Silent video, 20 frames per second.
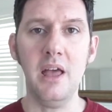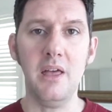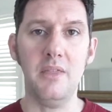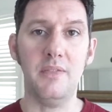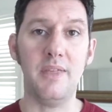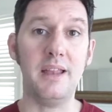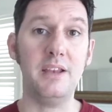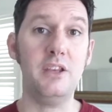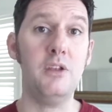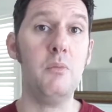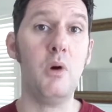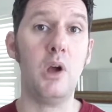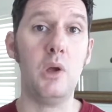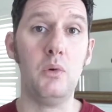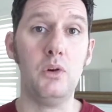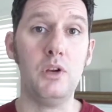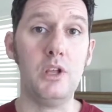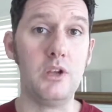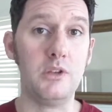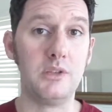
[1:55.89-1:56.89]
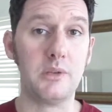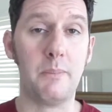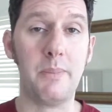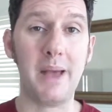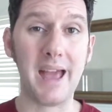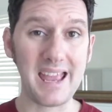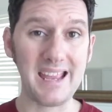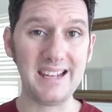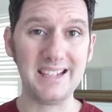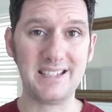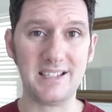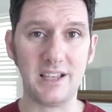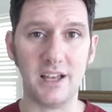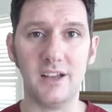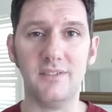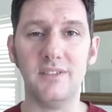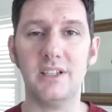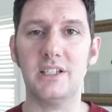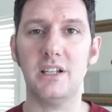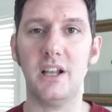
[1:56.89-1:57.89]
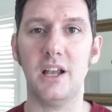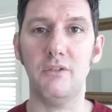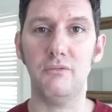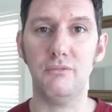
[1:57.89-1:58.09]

then you might want to use a paid service like